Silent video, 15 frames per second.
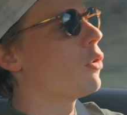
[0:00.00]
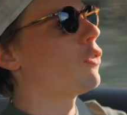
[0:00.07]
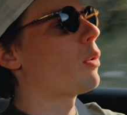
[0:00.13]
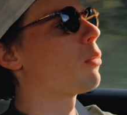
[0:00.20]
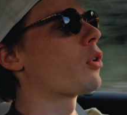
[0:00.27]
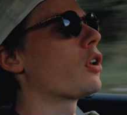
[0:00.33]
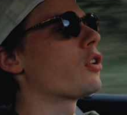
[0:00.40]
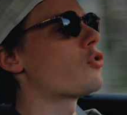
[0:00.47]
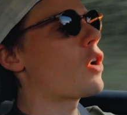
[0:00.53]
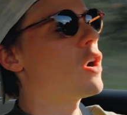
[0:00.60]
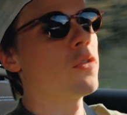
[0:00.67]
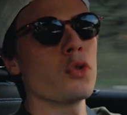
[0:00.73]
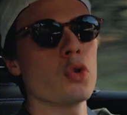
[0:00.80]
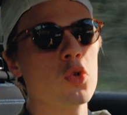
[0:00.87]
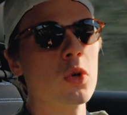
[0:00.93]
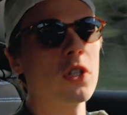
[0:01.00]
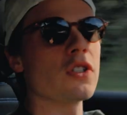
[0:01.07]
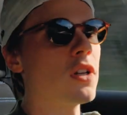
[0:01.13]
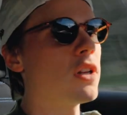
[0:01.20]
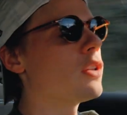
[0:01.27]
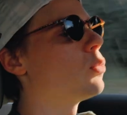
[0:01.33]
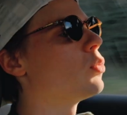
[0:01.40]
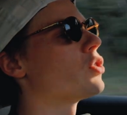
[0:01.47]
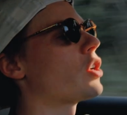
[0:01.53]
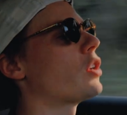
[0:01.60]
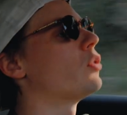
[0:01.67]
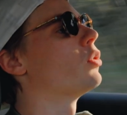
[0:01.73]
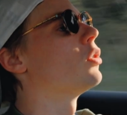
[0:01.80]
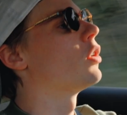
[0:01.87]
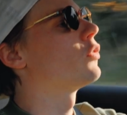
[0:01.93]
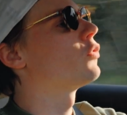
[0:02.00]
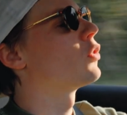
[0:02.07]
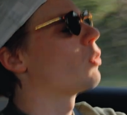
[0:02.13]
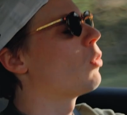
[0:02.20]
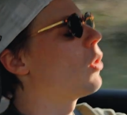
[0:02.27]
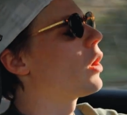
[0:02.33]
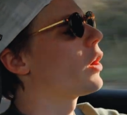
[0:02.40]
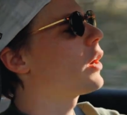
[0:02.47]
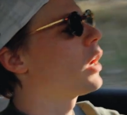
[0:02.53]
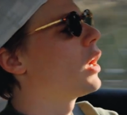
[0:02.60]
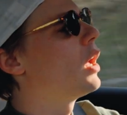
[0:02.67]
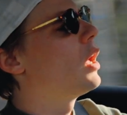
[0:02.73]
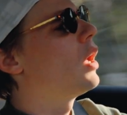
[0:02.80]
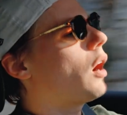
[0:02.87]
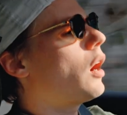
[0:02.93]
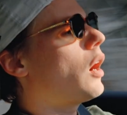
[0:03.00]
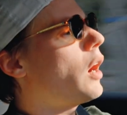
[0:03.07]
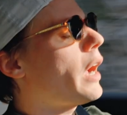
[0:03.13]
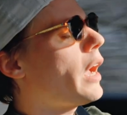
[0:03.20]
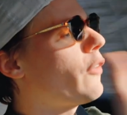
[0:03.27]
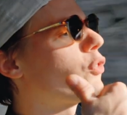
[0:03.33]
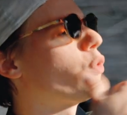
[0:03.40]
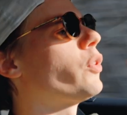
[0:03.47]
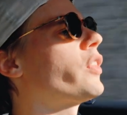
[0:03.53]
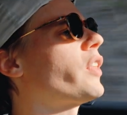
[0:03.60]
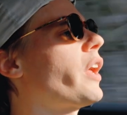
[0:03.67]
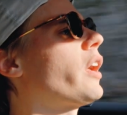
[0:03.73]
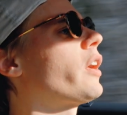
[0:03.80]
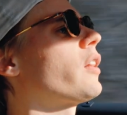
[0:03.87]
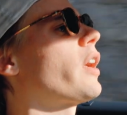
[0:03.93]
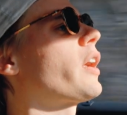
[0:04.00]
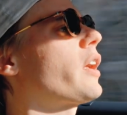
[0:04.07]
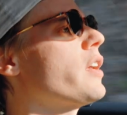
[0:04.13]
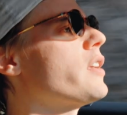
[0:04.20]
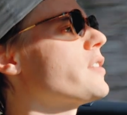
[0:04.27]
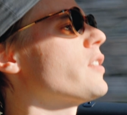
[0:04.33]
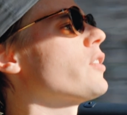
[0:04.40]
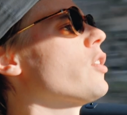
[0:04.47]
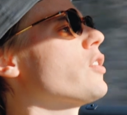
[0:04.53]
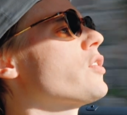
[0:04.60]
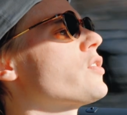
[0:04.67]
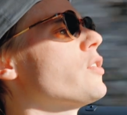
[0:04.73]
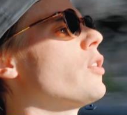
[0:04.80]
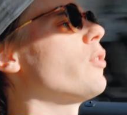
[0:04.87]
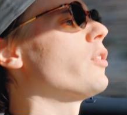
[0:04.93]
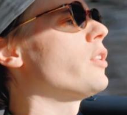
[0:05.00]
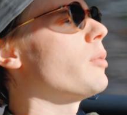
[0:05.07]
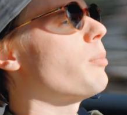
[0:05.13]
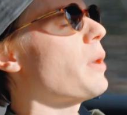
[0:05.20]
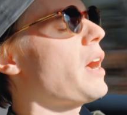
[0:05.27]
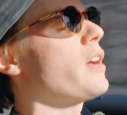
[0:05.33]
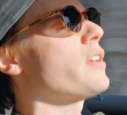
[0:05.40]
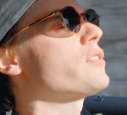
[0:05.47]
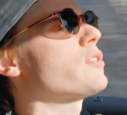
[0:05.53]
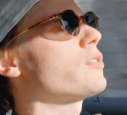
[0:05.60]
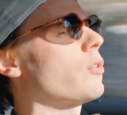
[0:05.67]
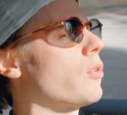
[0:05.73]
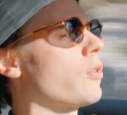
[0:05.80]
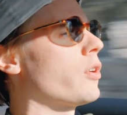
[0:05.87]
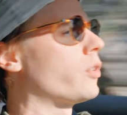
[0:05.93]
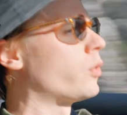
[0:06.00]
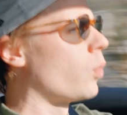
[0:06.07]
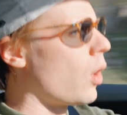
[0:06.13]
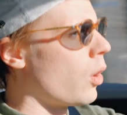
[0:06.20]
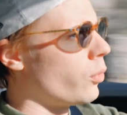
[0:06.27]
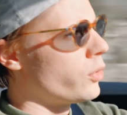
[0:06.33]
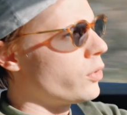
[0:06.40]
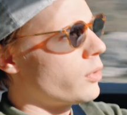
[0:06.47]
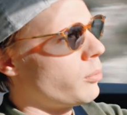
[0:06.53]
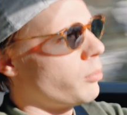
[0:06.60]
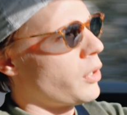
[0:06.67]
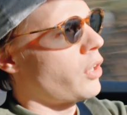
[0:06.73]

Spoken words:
if I'm gonna drive to Switzerland, which I do a lot for work, I have to think like, is it gonna snow on the pass or it won't?